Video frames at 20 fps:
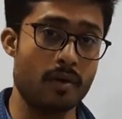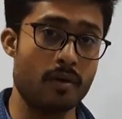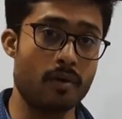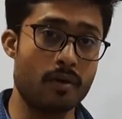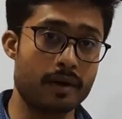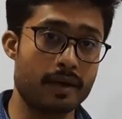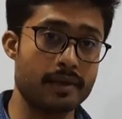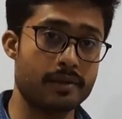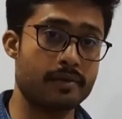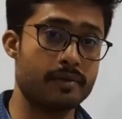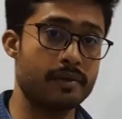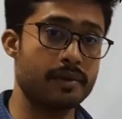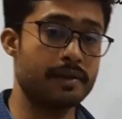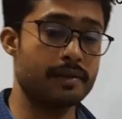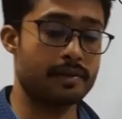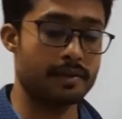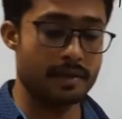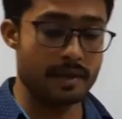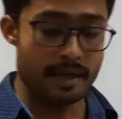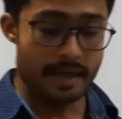Okay
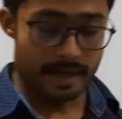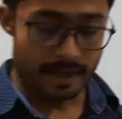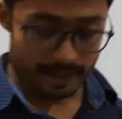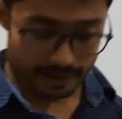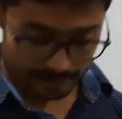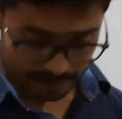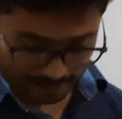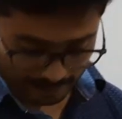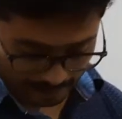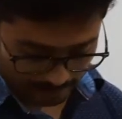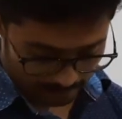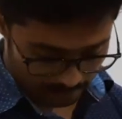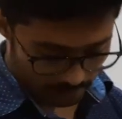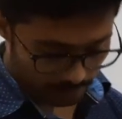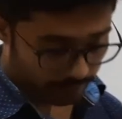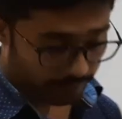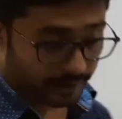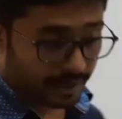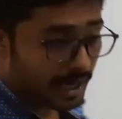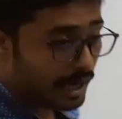students, in
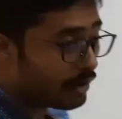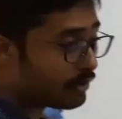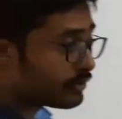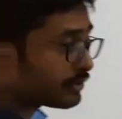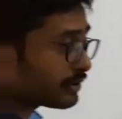that we have